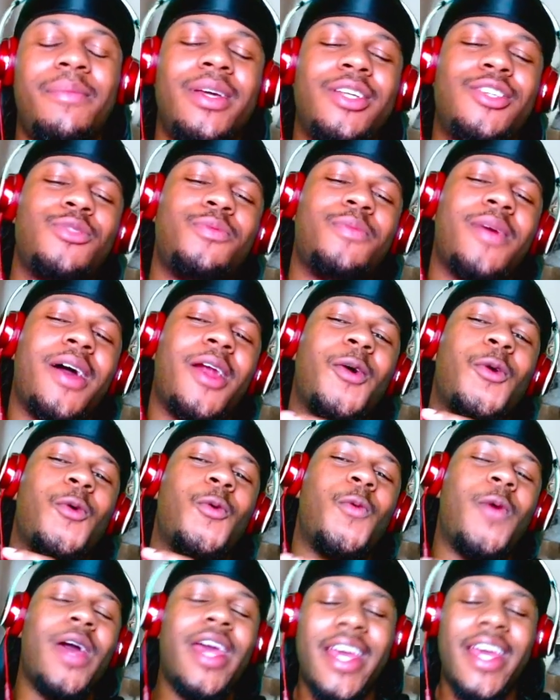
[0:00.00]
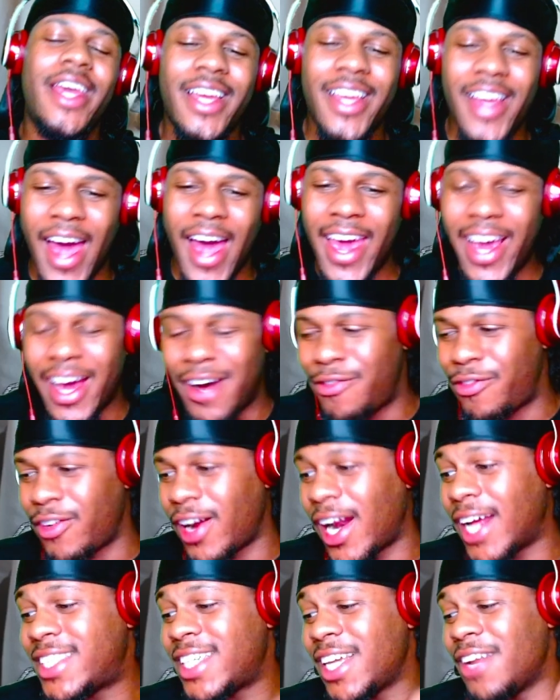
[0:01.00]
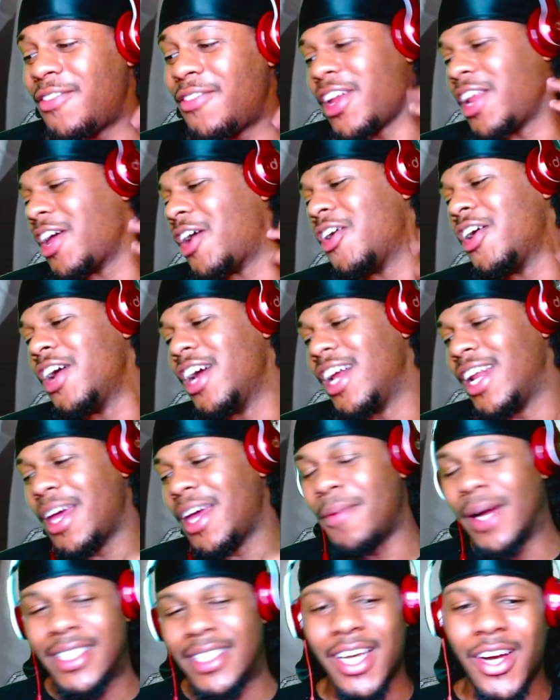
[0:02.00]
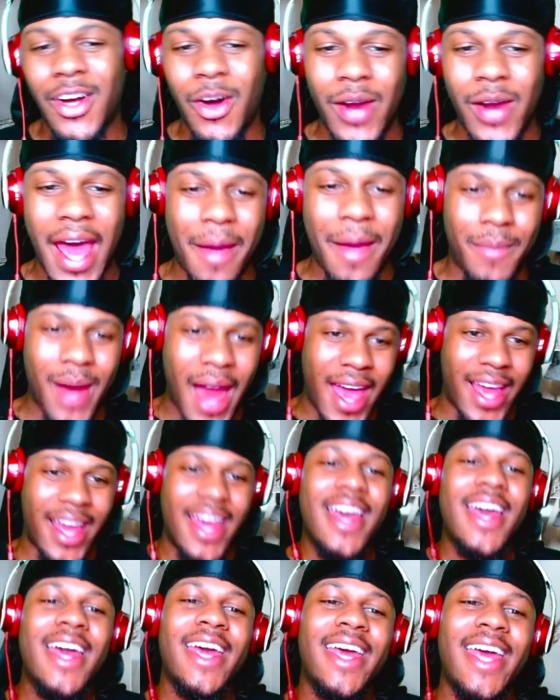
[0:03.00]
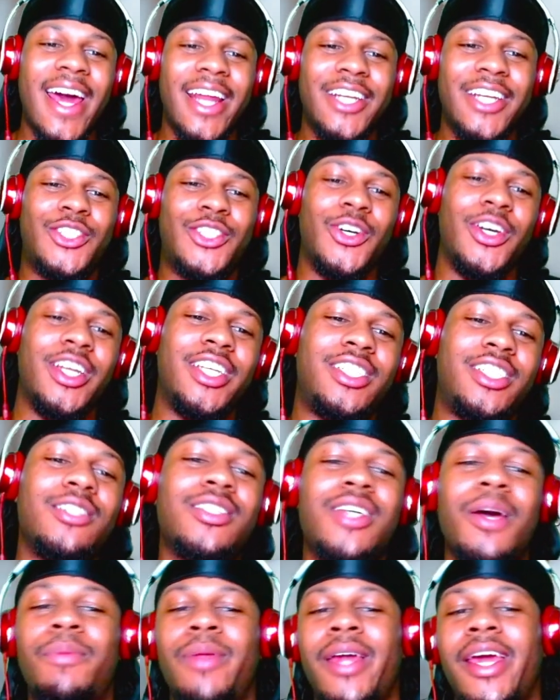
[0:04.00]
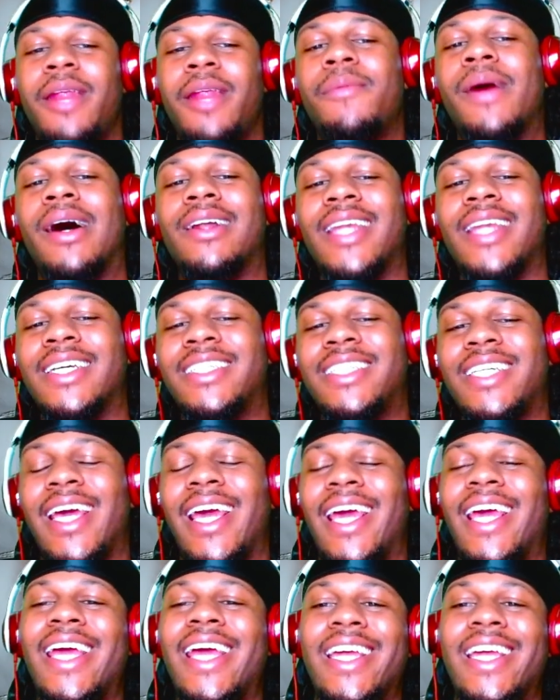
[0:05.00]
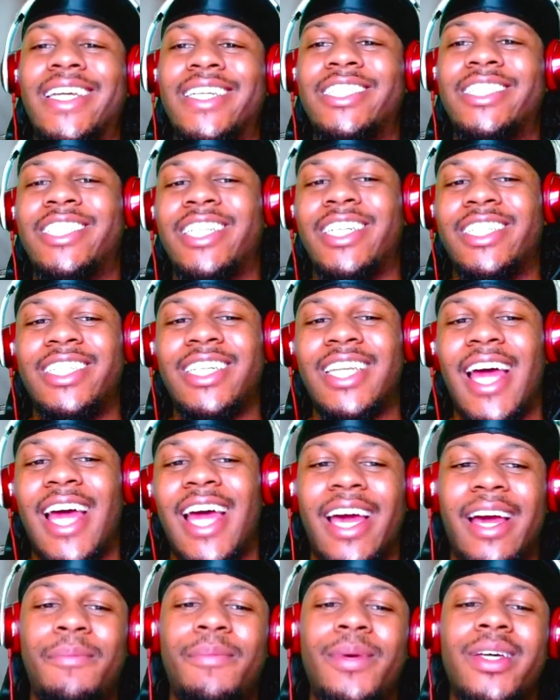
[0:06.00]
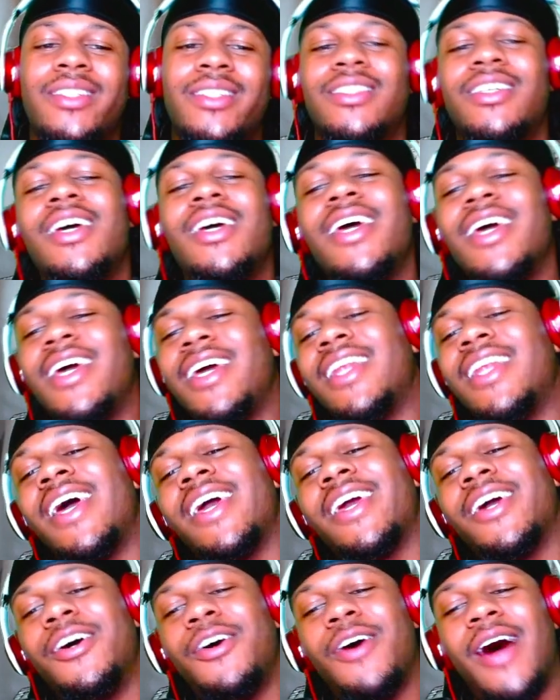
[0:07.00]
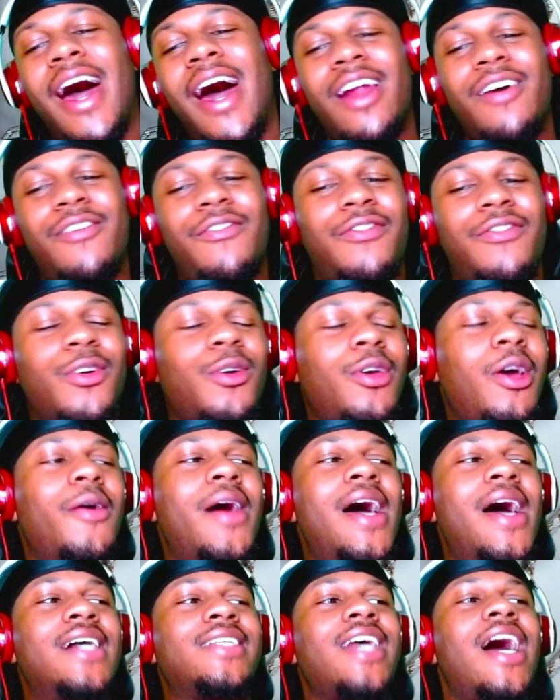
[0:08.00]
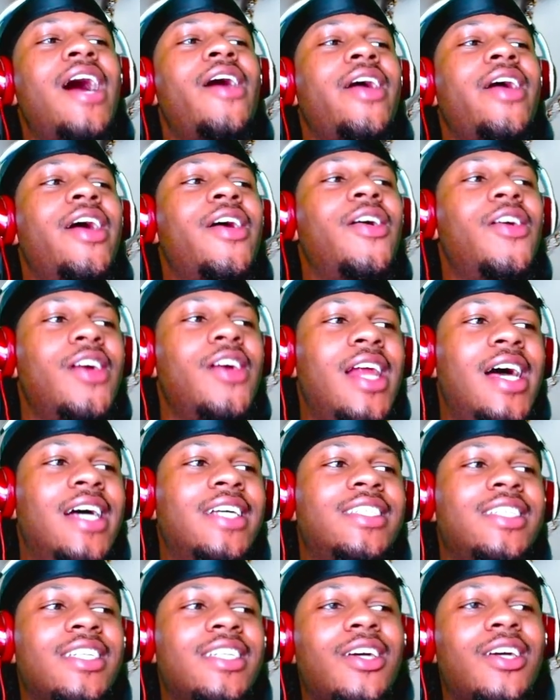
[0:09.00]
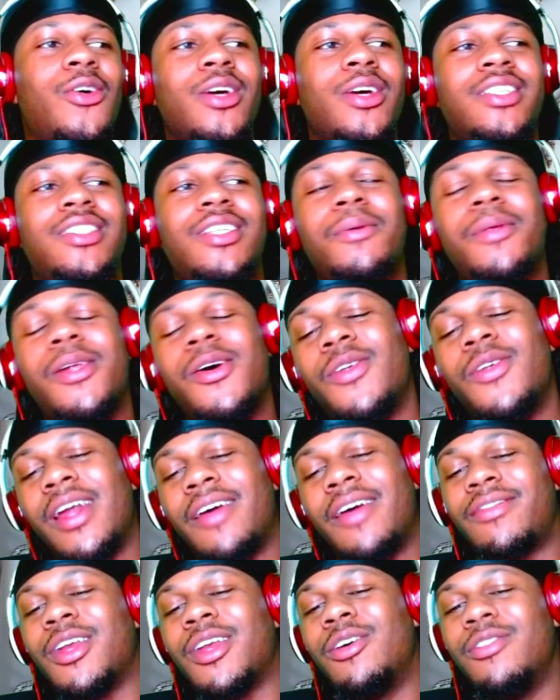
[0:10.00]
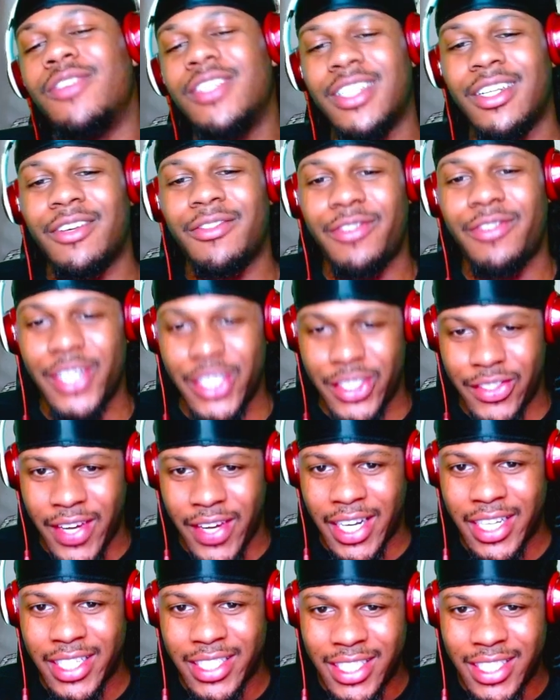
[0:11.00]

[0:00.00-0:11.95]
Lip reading: Bitch, you better wait. Y'all ain't gonna front. I see the video earlier. My son Kodak Black. He had a shorty. She was complaining about that. She ain't eating shit. She like, bitch. He like, yo, I done flew your ass out here, all that shit. Go get some little leftovers in the refrigerator.